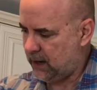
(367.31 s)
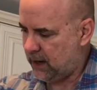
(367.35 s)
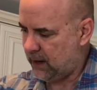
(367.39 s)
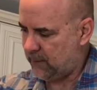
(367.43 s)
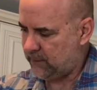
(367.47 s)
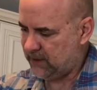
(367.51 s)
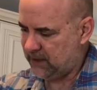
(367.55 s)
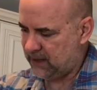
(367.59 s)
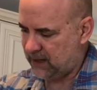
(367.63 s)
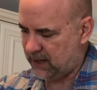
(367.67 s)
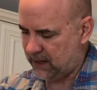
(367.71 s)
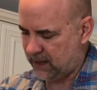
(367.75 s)
I
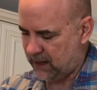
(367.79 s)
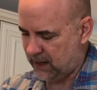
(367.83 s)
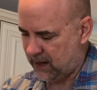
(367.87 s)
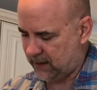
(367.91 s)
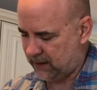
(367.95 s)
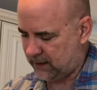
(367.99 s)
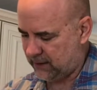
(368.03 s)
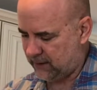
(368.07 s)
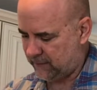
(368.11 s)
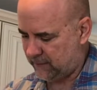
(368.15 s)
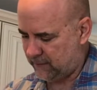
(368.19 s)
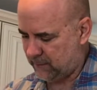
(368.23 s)
mean, I
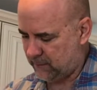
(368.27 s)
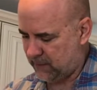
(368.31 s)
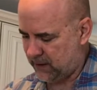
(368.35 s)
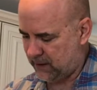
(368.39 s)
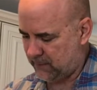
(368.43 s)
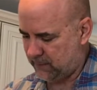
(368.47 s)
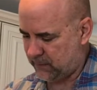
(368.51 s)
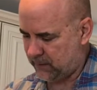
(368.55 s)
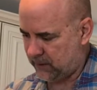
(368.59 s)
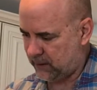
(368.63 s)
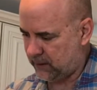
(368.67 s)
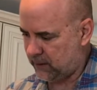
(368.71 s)
can
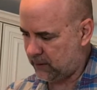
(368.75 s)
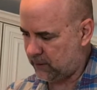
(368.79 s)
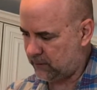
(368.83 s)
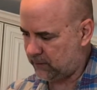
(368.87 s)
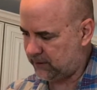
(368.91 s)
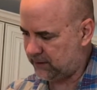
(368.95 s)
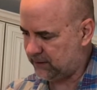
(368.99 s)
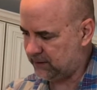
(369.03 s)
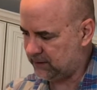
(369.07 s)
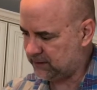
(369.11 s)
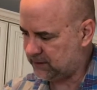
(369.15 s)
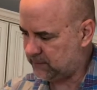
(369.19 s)
remember
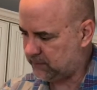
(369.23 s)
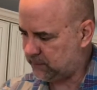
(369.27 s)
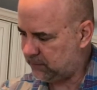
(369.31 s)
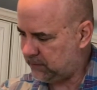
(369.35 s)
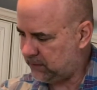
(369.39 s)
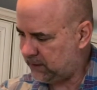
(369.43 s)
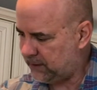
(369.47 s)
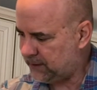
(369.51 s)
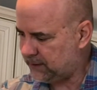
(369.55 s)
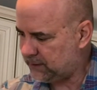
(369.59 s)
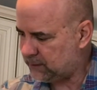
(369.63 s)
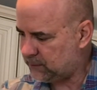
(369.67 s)
going to this
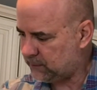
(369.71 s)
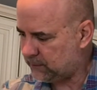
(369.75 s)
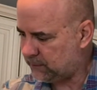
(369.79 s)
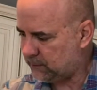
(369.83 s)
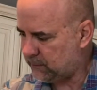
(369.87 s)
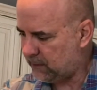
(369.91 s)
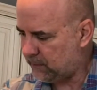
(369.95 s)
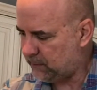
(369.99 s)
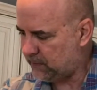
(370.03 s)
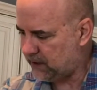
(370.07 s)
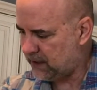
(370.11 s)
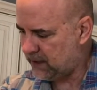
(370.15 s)
place with
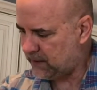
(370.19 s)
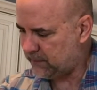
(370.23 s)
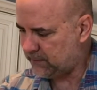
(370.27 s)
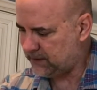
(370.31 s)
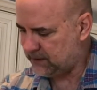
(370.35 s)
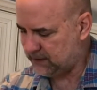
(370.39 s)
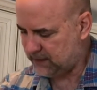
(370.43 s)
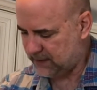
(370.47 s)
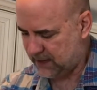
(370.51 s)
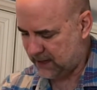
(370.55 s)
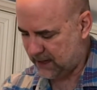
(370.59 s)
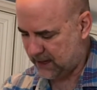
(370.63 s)
my mom
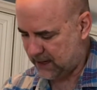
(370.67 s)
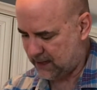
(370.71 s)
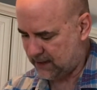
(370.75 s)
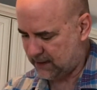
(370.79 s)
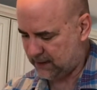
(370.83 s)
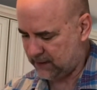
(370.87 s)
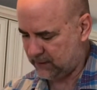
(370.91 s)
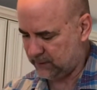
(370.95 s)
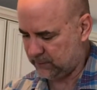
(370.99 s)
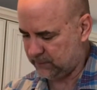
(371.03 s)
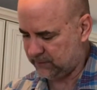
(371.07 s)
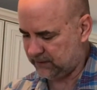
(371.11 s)
and dad,
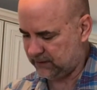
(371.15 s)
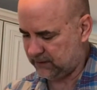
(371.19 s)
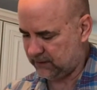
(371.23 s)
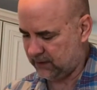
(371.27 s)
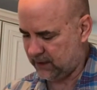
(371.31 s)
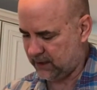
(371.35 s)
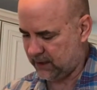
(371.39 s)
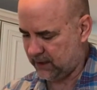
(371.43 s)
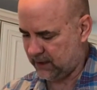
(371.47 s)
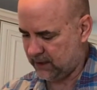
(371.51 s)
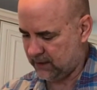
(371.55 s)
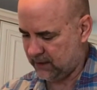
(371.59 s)
and it was
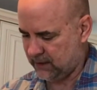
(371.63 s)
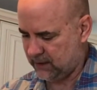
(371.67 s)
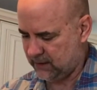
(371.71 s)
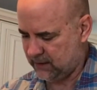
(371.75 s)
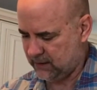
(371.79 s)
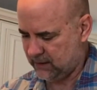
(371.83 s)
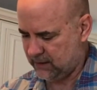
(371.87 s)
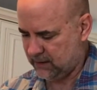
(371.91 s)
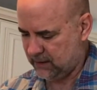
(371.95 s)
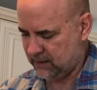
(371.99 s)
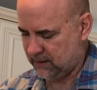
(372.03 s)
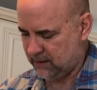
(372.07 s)
like
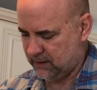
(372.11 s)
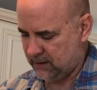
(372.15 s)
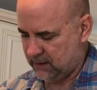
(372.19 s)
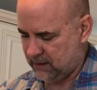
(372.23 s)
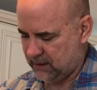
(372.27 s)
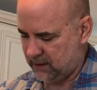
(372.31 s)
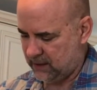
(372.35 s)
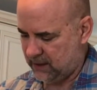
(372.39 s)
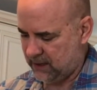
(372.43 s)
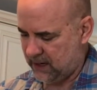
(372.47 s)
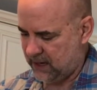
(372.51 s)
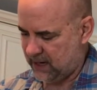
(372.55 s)

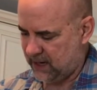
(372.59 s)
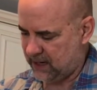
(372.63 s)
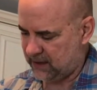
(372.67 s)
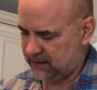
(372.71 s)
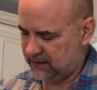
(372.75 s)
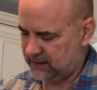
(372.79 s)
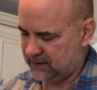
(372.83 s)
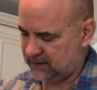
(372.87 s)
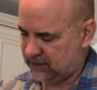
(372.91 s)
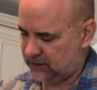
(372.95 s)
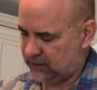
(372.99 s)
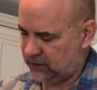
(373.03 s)
they had
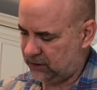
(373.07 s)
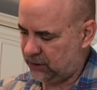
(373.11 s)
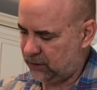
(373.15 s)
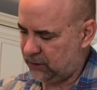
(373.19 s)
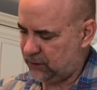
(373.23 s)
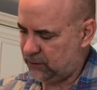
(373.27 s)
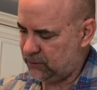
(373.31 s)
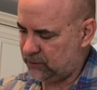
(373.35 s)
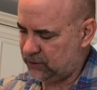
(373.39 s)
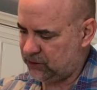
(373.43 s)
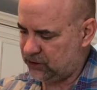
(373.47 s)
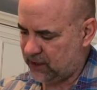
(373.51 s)
these
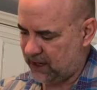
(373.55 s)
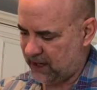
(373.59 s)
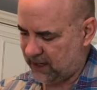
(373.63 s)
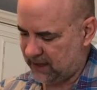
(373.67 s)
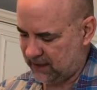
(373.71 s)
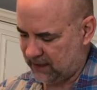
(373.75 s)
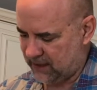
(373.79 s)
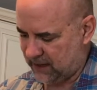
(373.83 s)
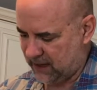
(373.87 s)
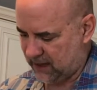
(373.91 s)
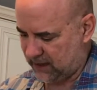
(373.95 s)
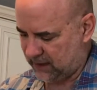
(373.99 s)
2
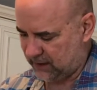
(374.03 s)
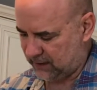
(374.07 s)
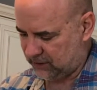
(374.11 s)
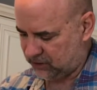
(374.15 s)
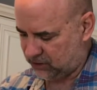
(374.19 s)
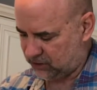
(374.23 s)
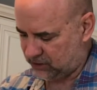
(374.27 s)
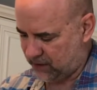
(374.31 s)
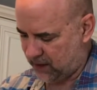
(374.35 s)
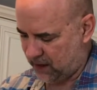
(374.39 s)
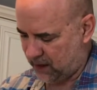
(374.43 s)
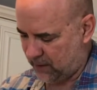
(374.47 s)
gigantic
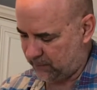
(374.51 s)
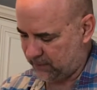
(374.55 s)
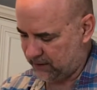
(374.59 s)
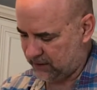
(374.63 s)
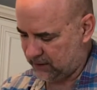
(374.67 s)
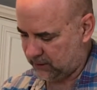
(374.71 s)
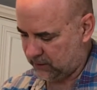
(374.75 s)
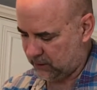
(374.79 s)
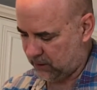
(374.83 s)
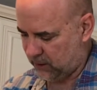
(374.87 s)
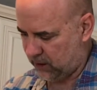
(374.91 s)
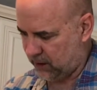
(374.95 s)

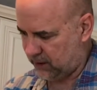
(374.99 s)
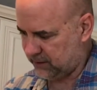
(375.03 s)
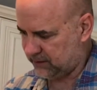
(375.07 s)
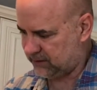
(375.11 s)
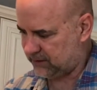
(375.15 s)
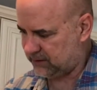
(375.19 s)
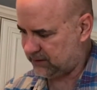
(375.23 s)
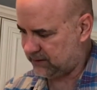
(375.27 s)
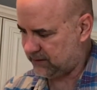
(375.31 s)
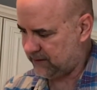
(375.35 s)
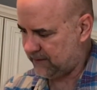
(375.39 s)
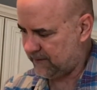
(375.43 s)
shopping
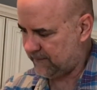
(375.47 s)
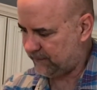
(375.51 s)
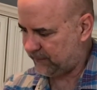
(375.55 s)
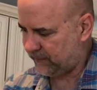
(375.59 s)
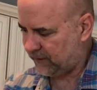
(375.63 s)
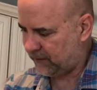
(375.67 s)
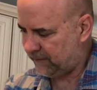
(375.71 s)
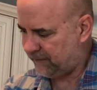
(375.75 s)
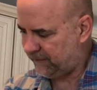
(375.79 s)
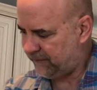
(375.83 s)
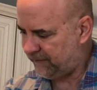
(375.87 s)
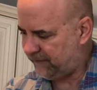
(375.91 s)
carts
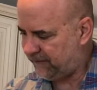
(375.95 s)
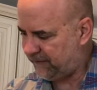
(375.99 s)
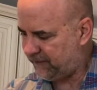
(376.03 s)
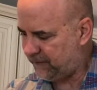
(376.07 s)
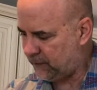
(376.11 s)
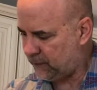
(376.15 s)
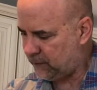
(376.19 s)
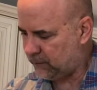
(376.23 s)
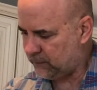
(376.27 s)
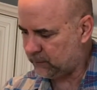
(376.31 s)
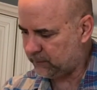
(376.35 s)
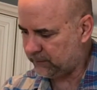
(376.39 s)

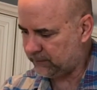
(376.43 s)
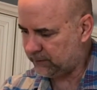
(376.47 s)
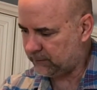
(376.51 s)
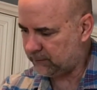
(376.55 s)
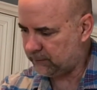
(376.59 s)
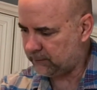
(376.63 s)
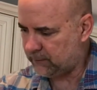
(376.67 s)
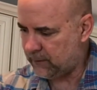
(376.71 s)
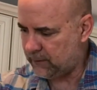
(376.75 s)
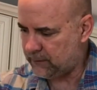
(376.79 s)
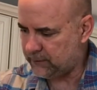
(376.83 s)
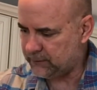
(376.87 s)
filled with
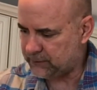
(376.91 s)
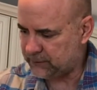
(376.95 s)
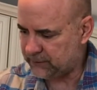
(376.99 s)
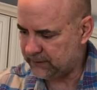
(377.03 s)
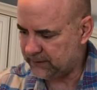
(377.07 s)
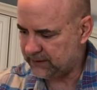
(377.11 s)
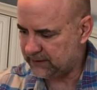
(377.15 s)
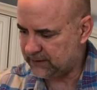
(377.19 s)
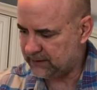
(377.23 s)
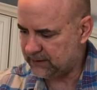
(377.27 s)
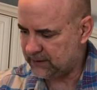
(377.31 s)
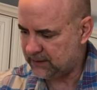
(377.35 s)

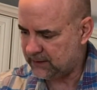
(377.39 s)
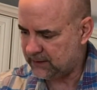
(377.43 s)
groceries.